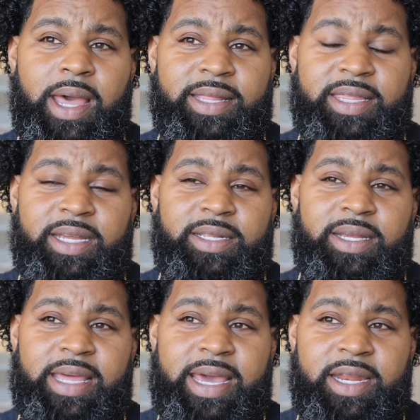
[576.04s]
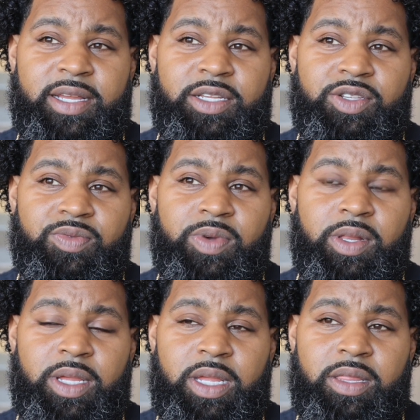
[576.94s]
I think that is
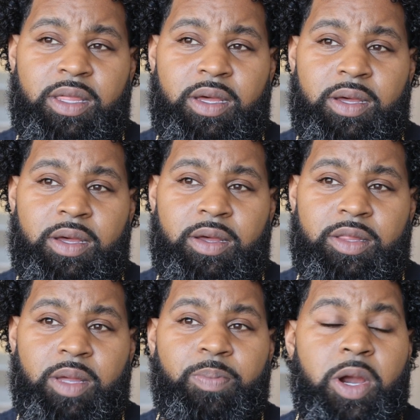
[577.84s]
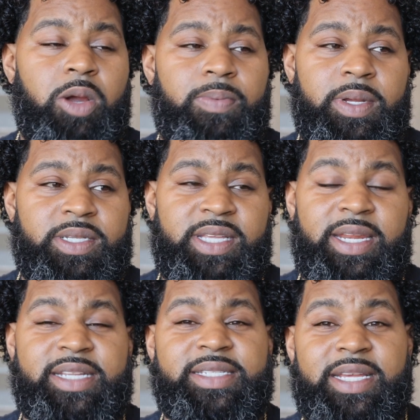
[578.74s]
really the purpose
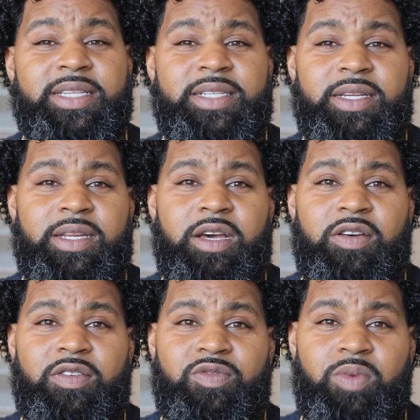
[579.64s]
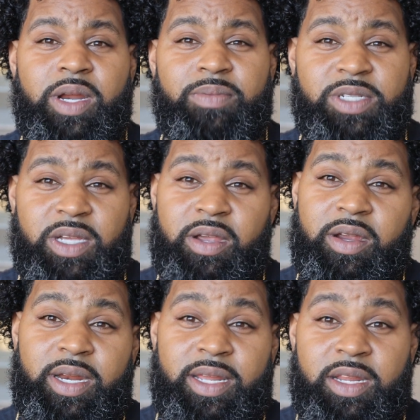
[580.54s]
and intention of what I'm
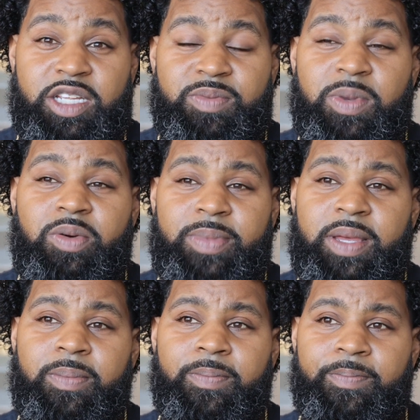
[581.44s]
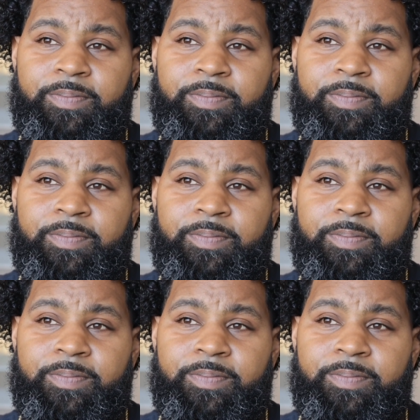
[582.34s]
sharing in this moment.